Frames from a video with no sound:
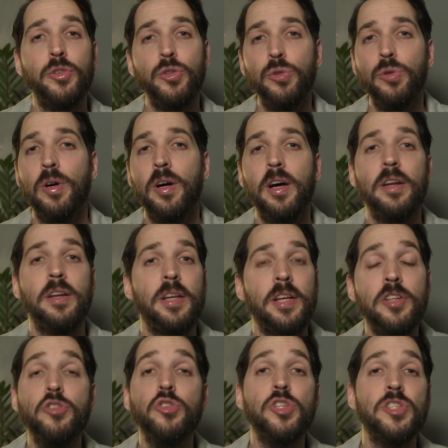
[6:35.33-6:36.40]
to an
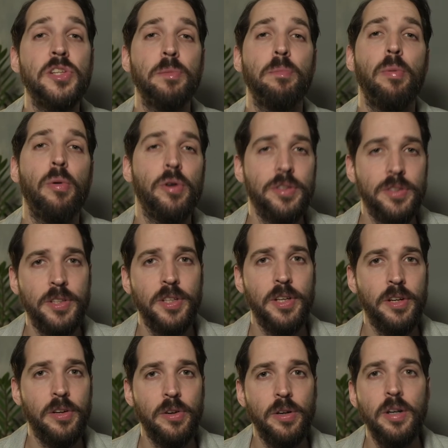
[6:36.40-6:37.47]
interesting point
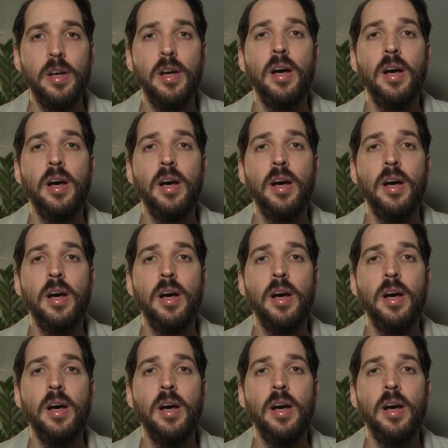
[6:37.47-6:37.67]
here,